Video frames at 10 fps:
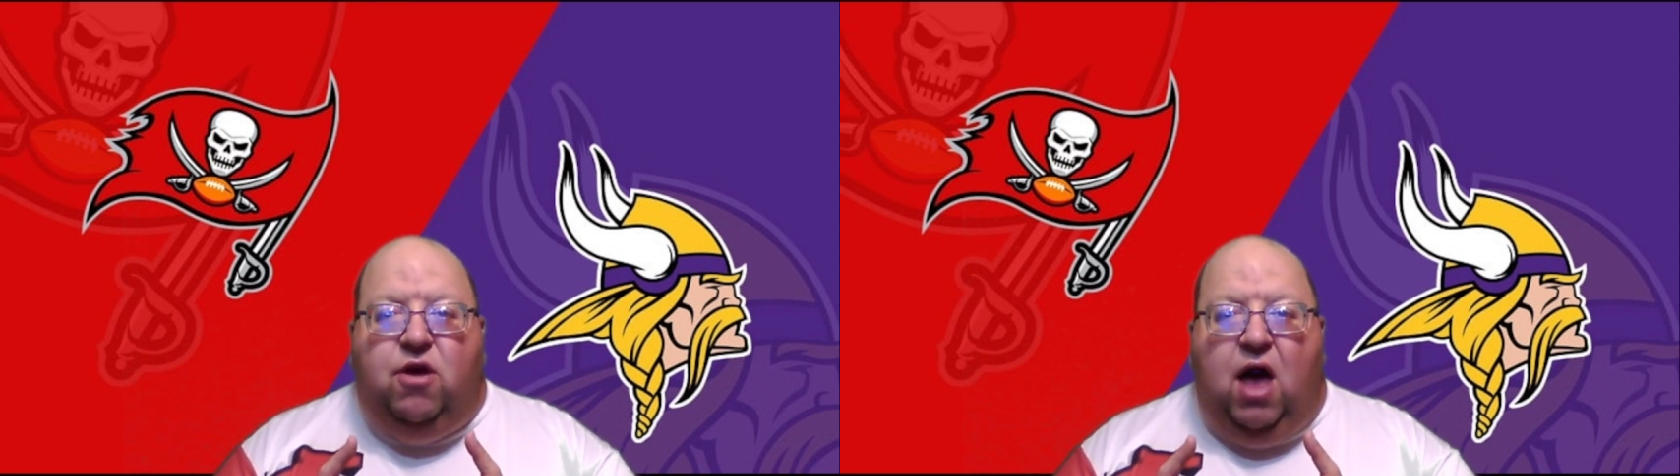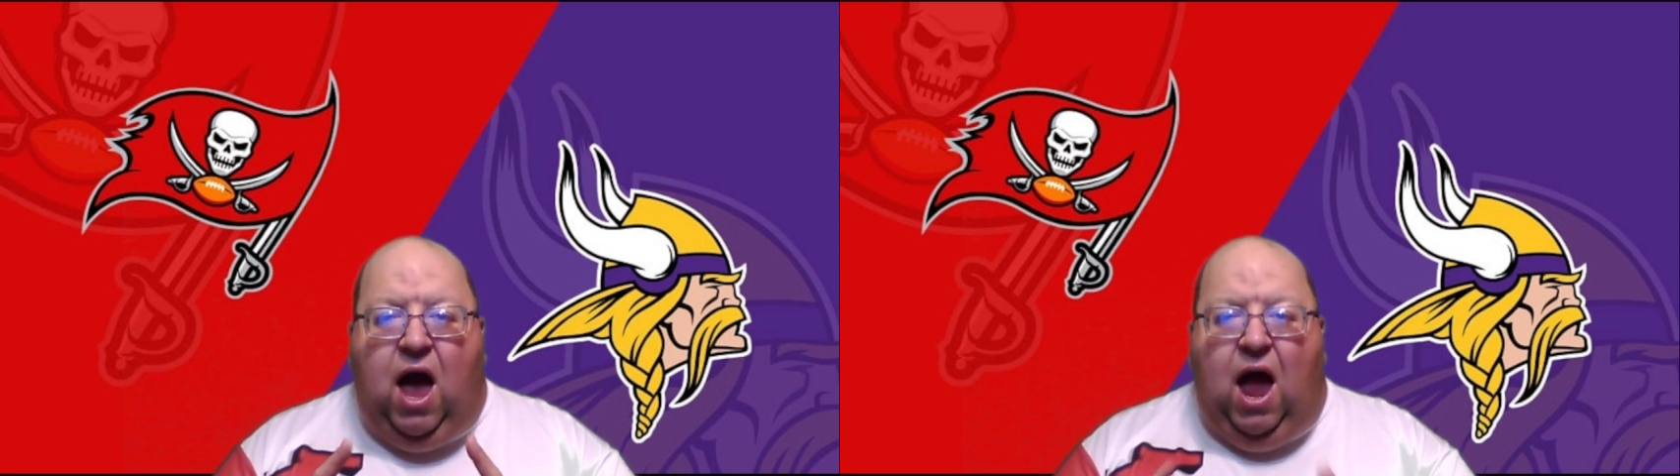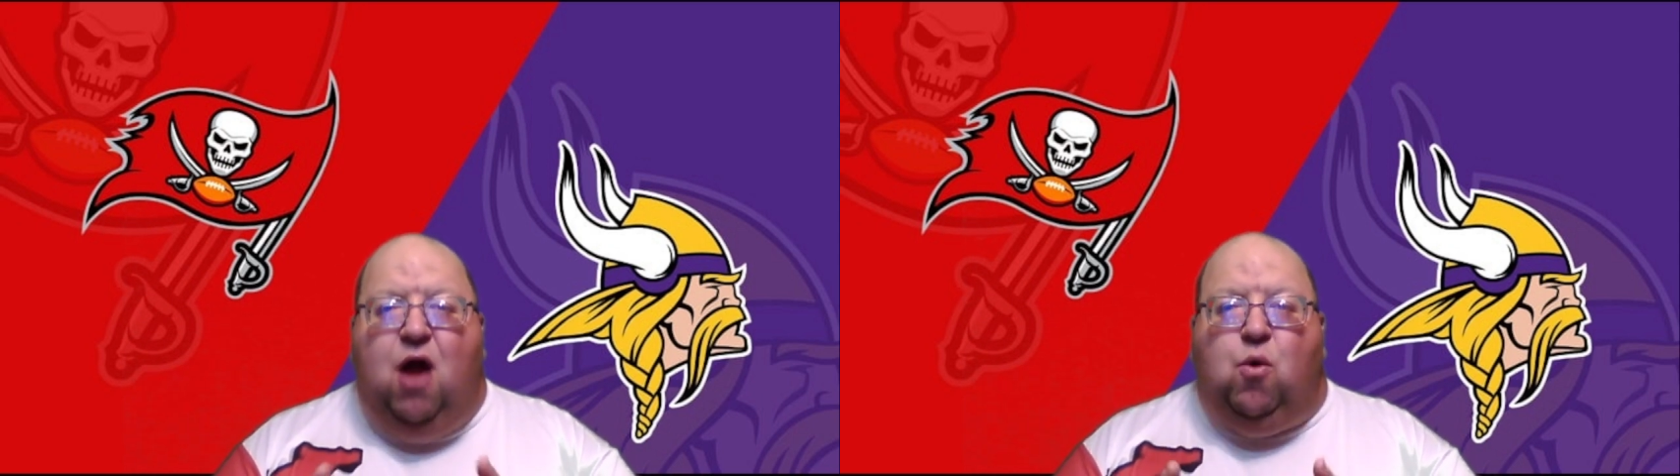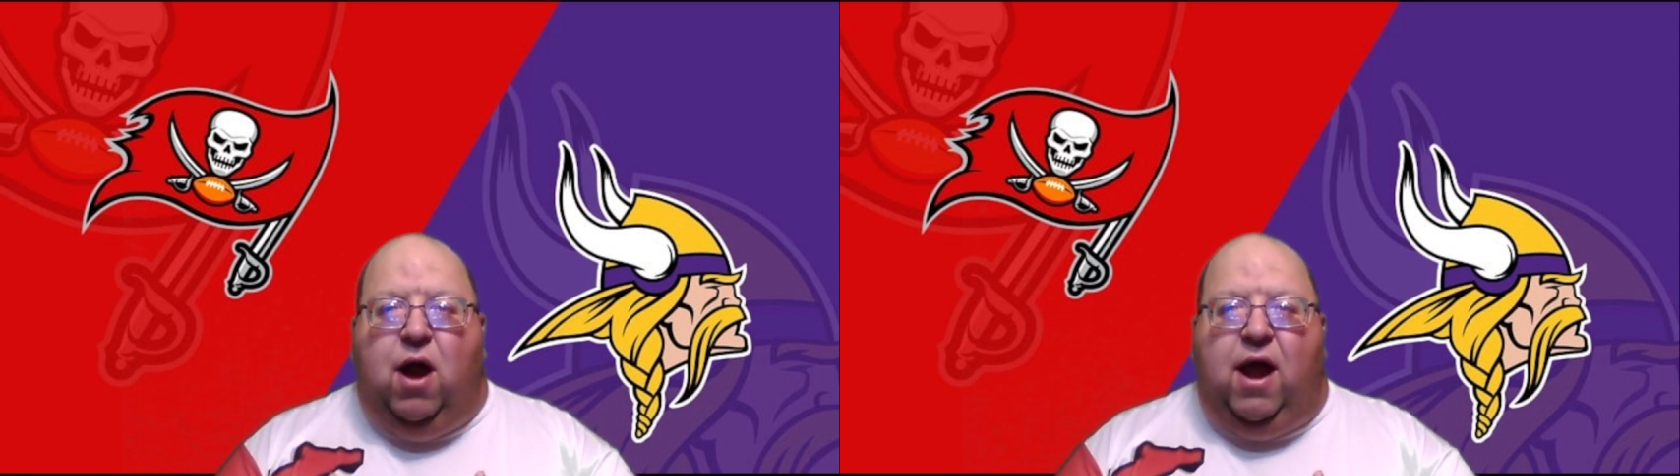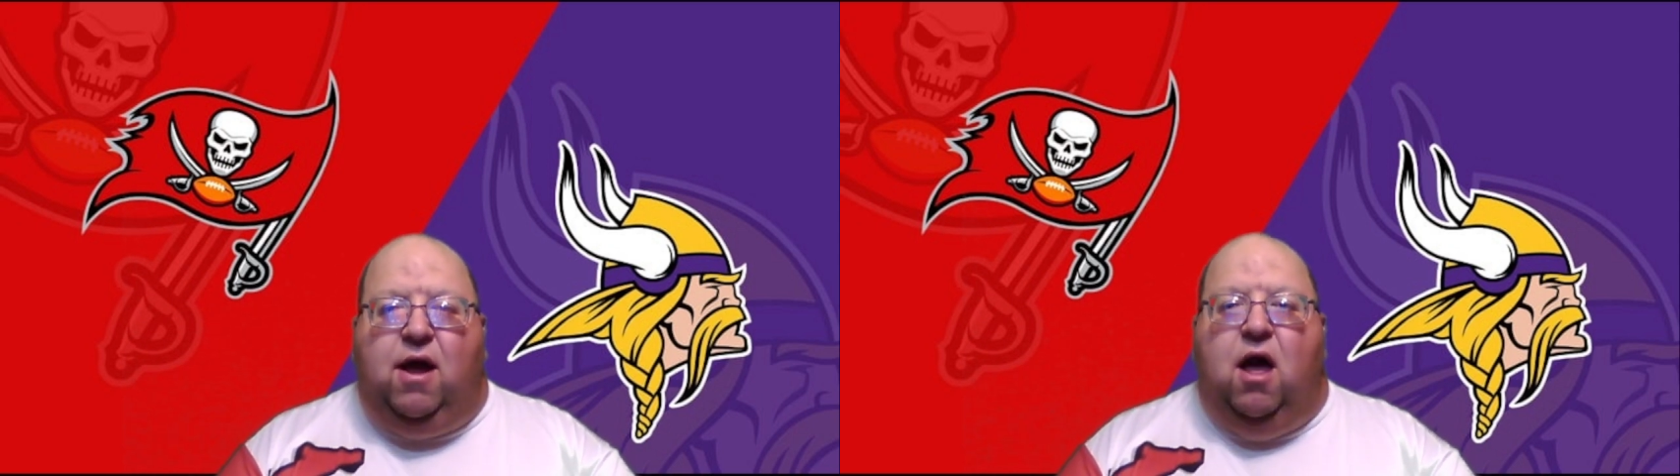
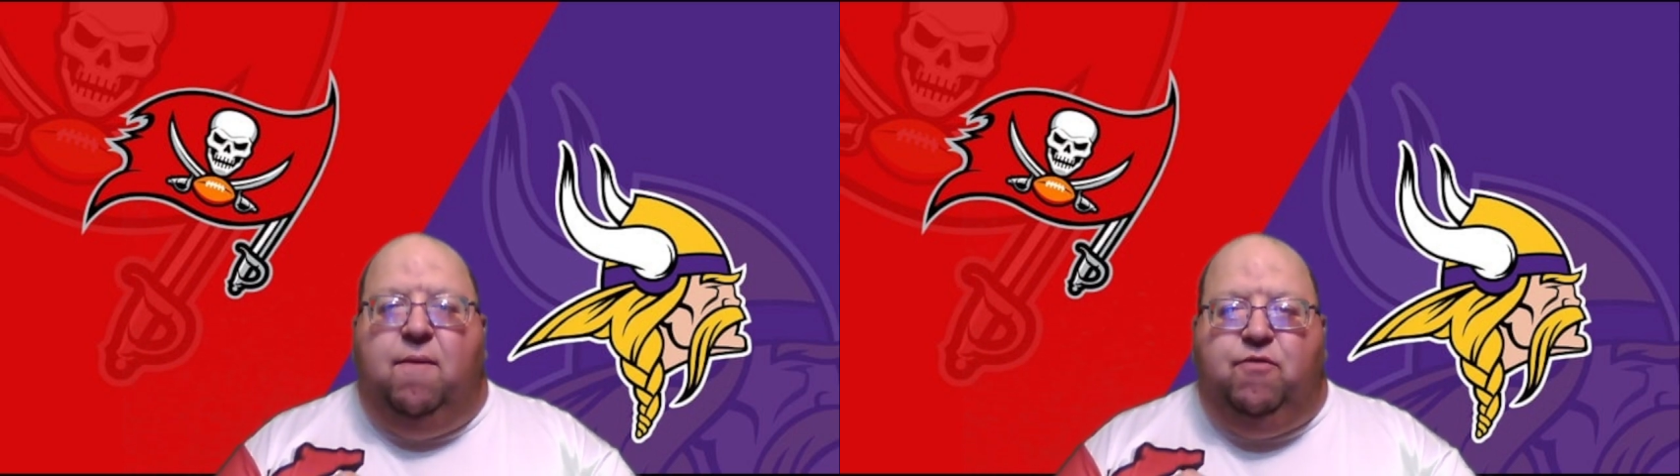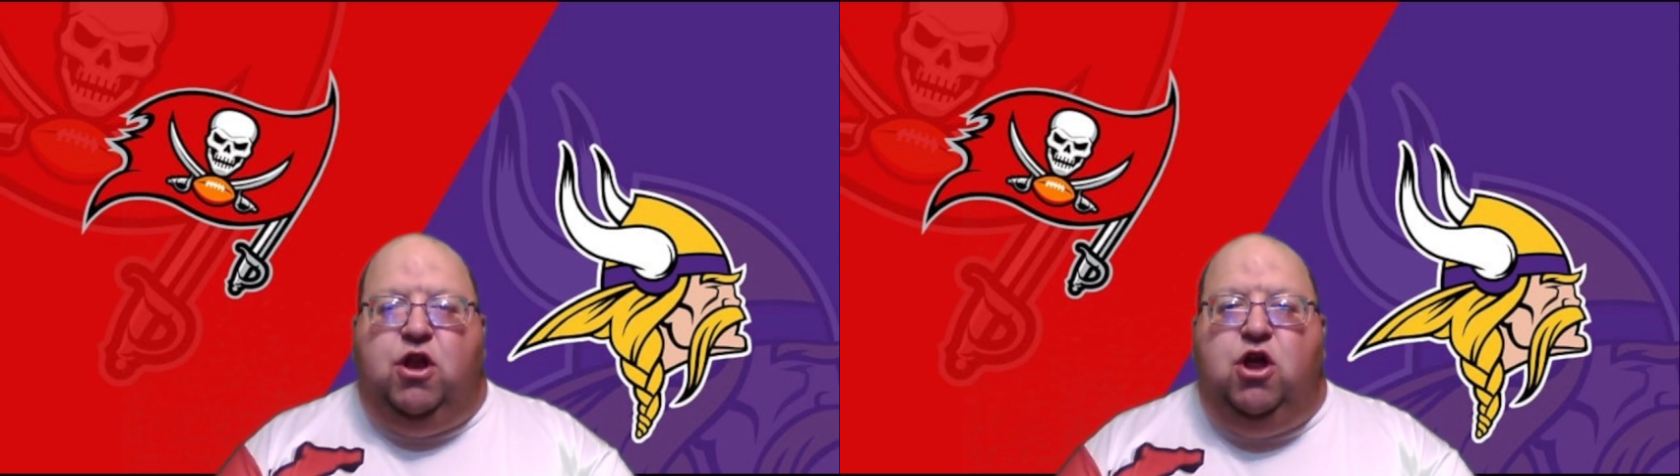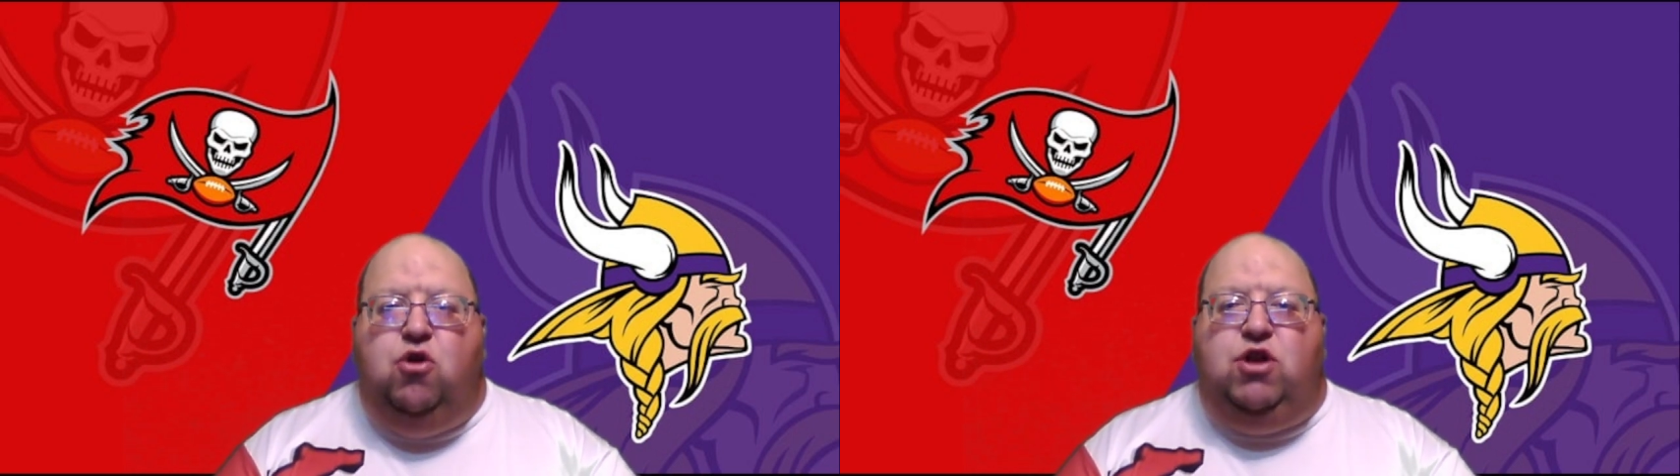hiring of the new